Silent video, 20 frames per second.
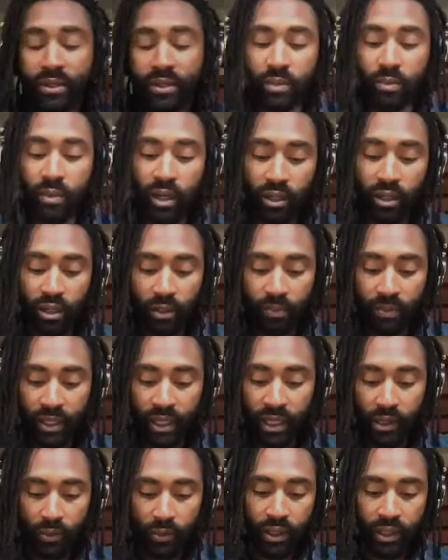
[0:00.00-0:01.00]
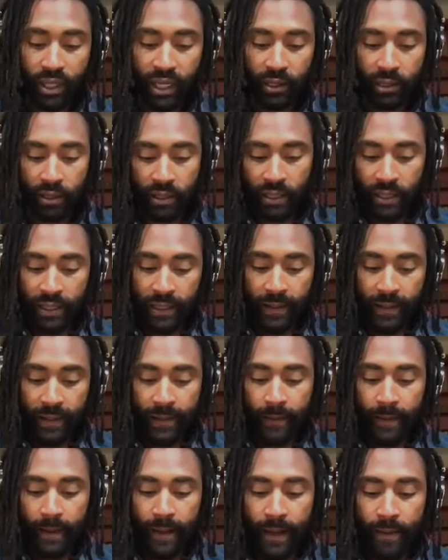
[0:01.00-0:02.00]
some art up there where like,
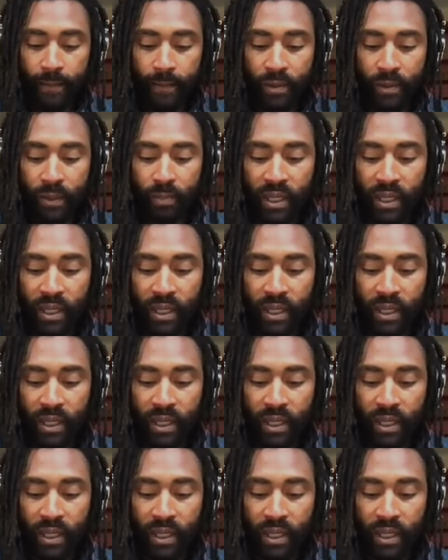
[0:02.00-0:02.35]
the